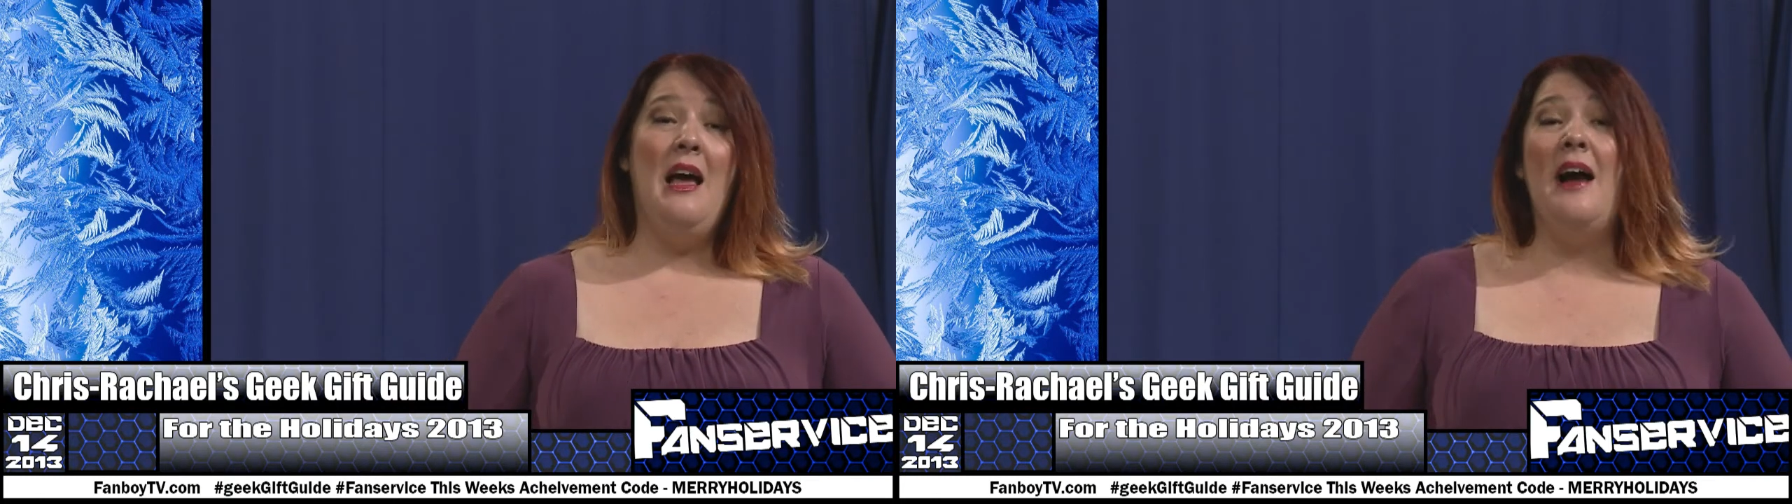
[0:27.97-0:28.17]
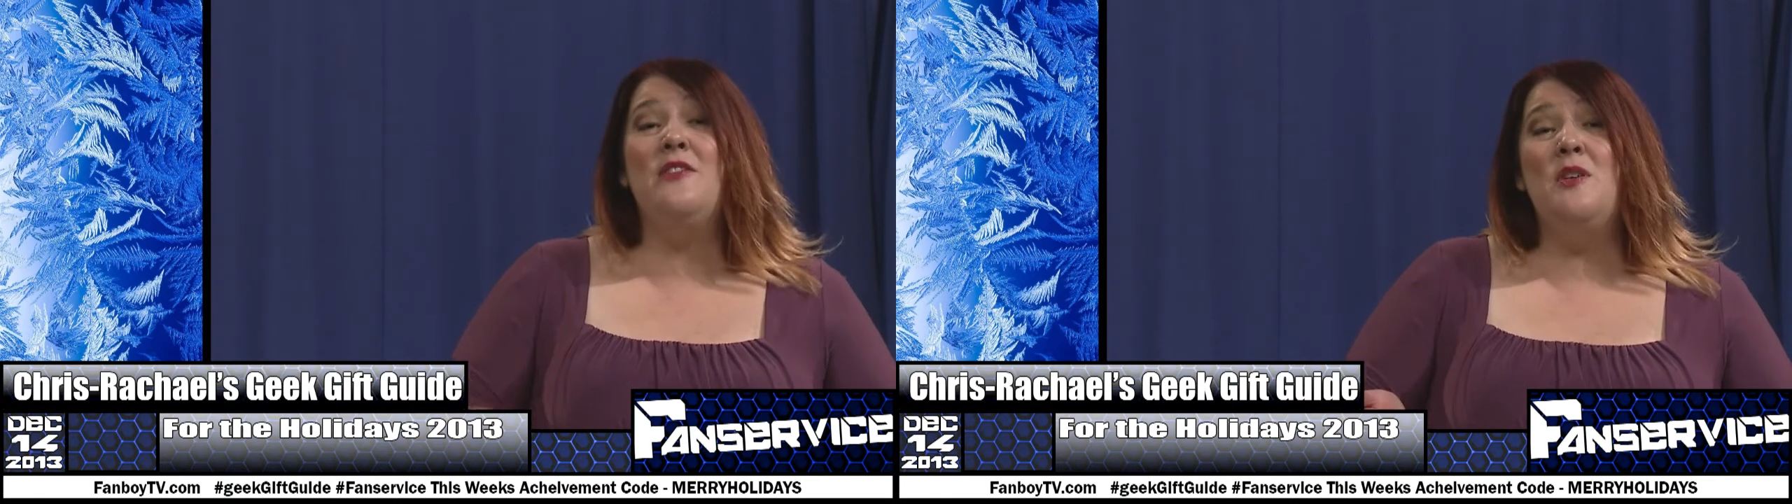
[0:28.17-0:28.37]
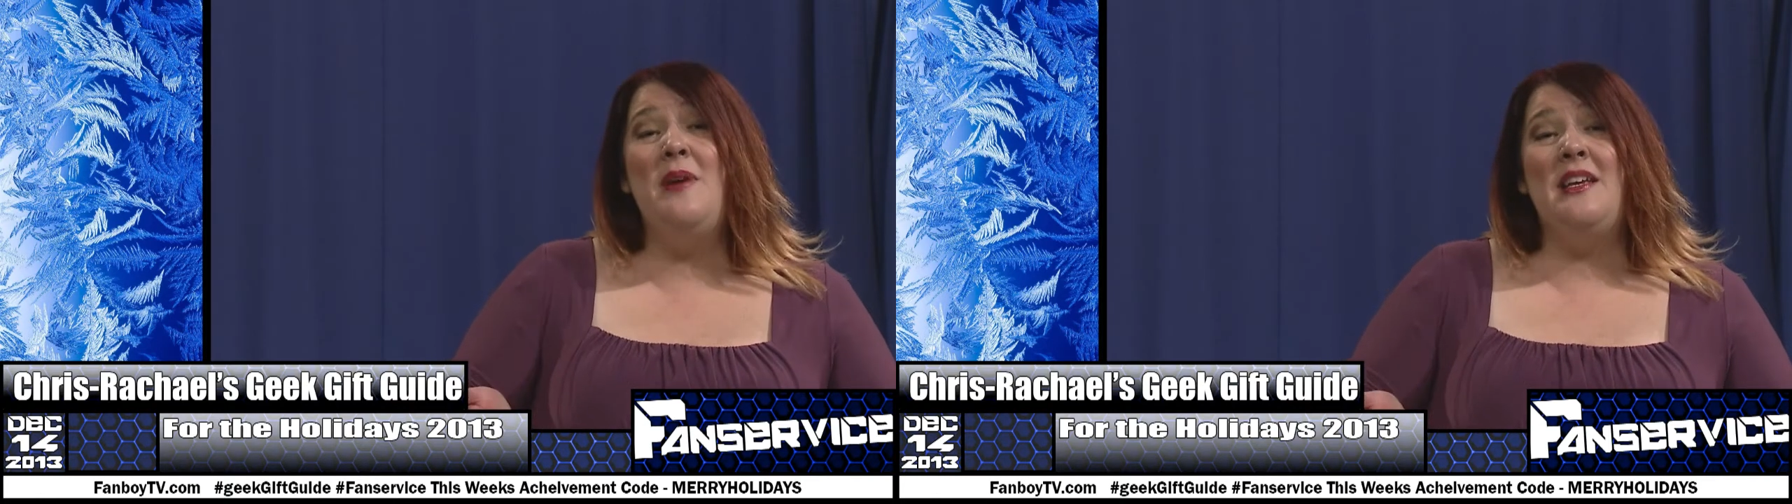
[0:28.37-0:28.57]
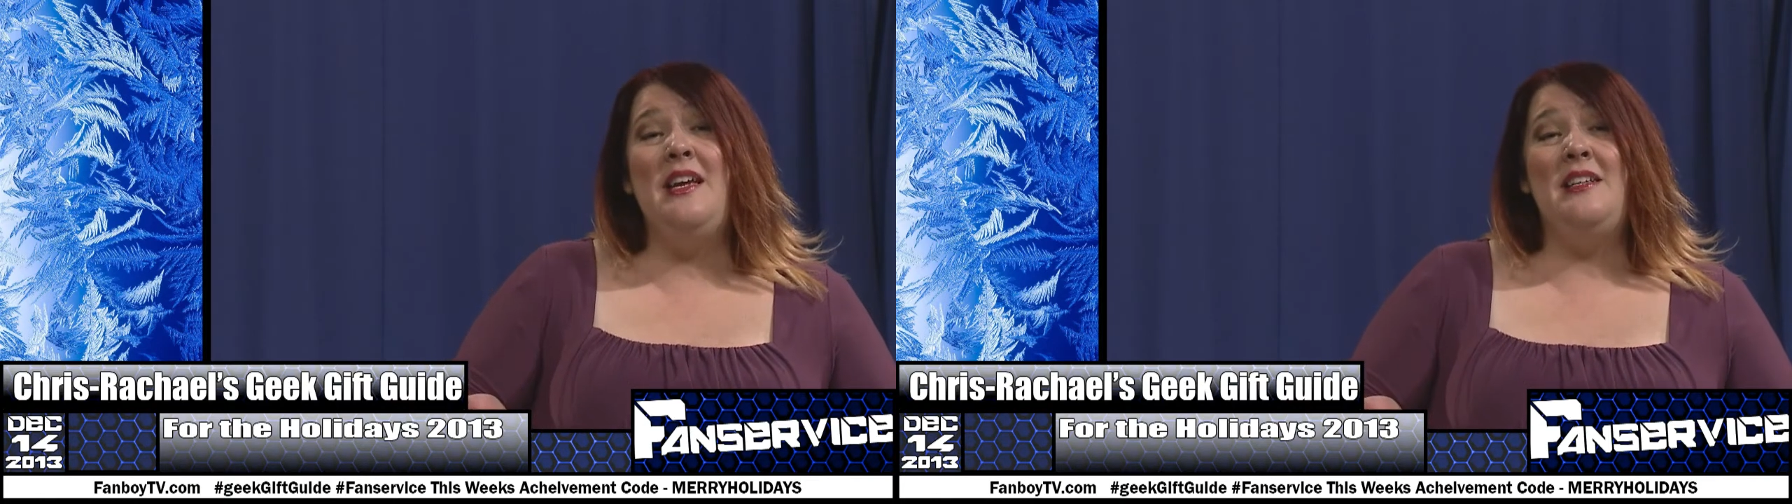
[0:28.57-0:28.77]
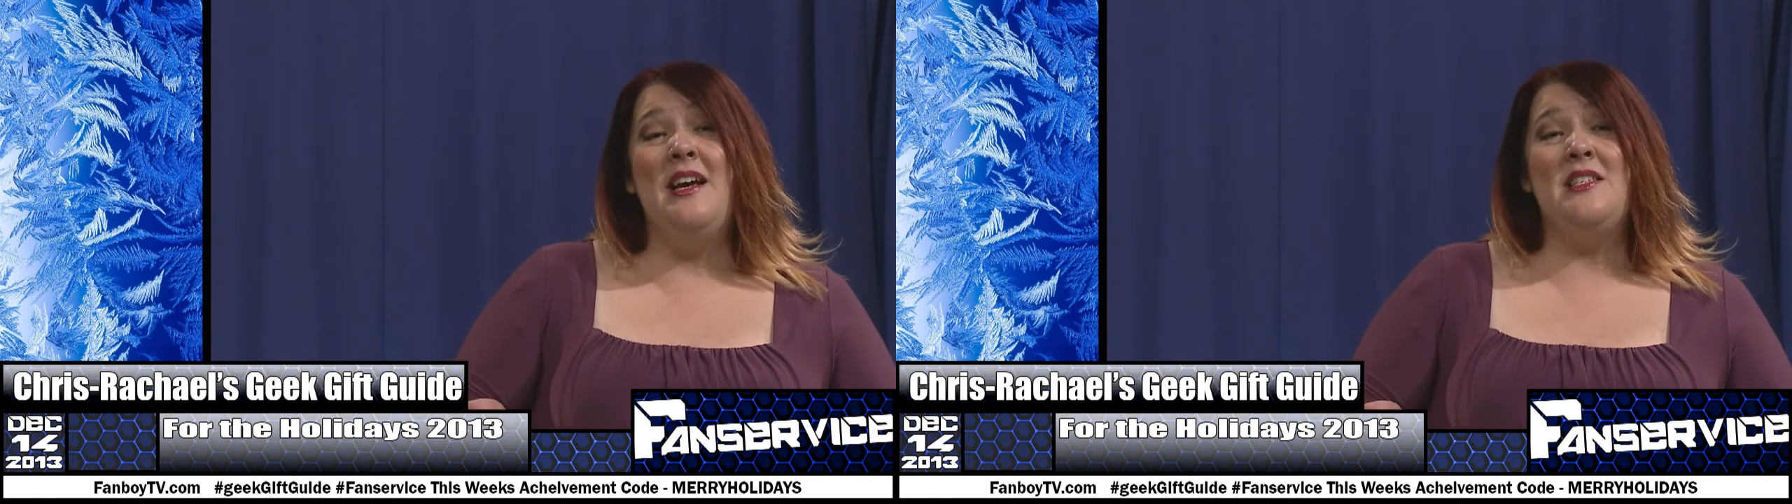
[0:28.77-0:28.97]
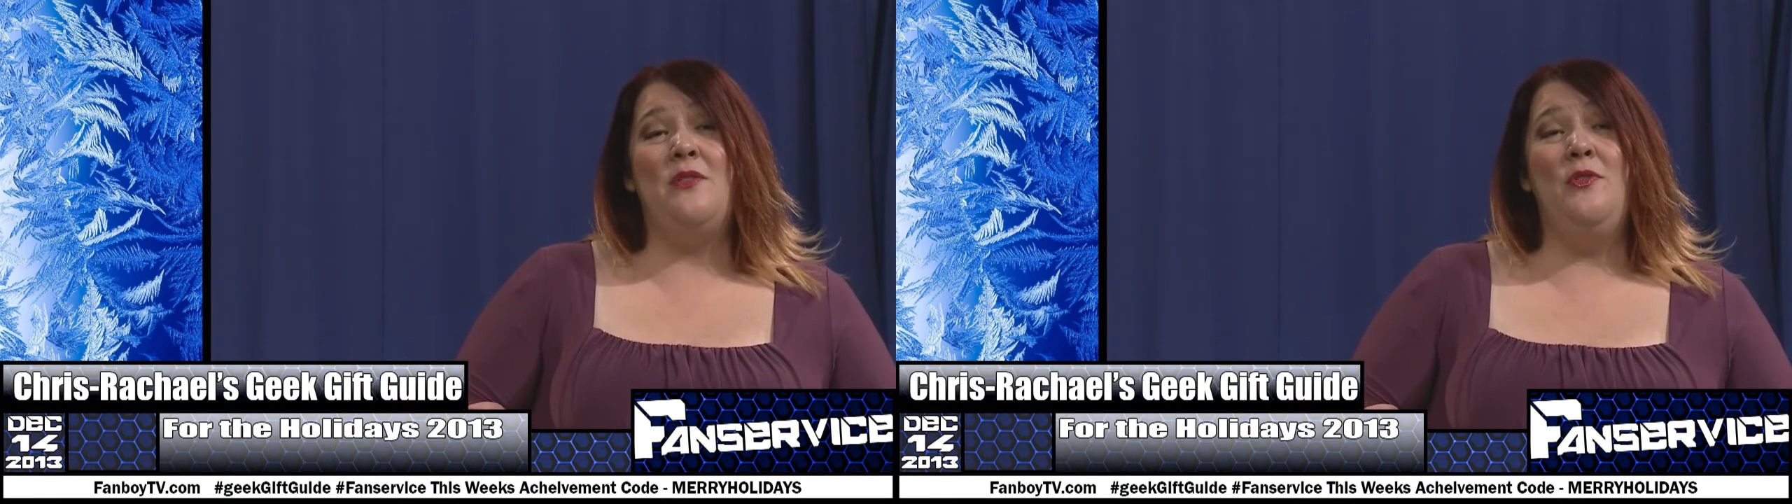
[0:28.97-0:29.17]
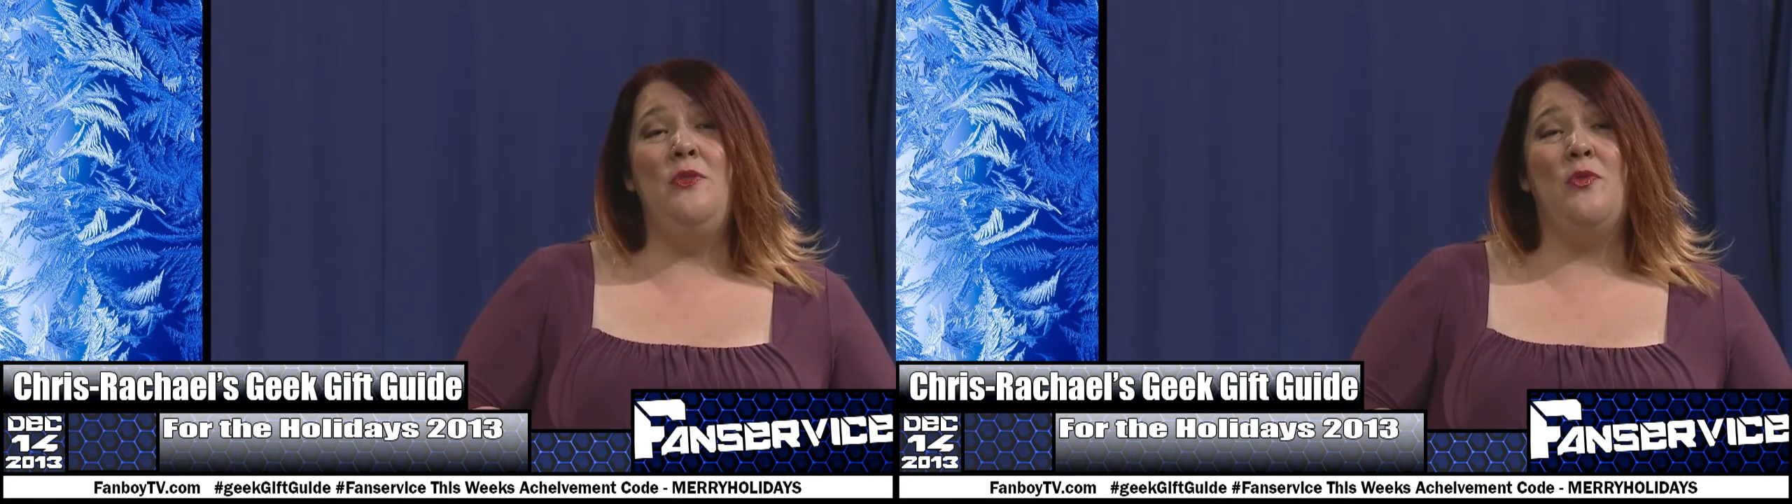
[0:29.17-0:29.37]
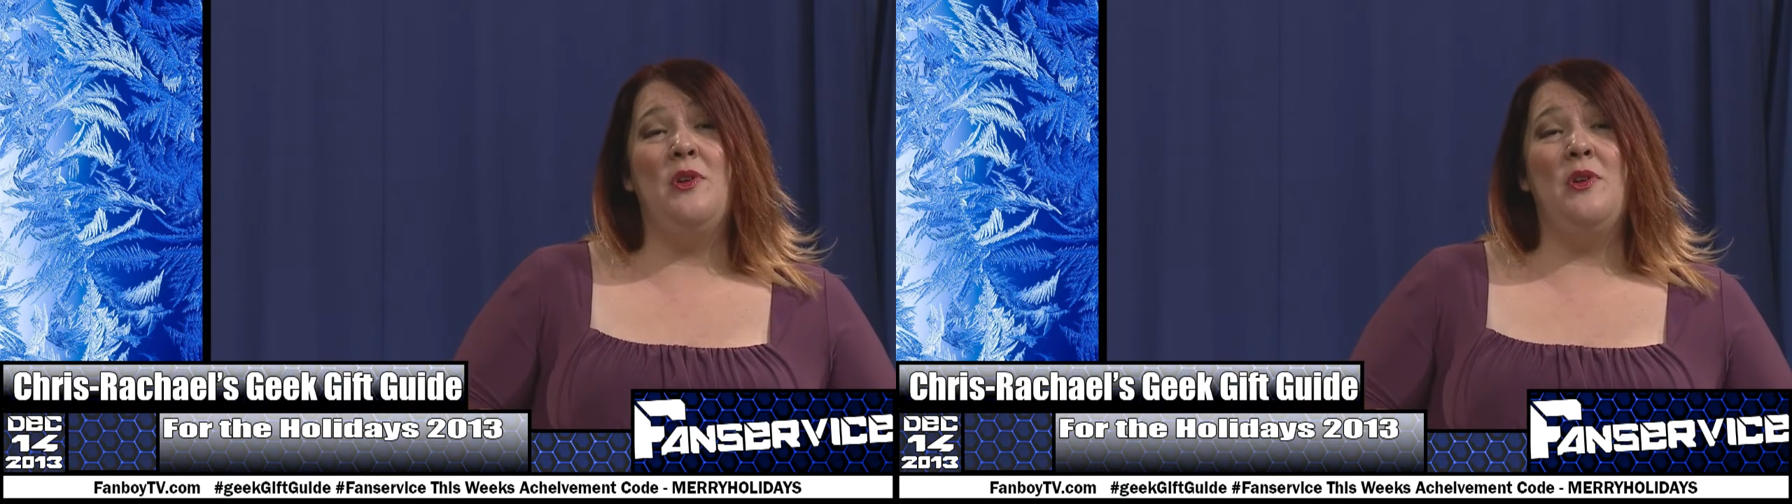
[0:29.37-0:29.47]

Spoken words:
I also make geektastic food for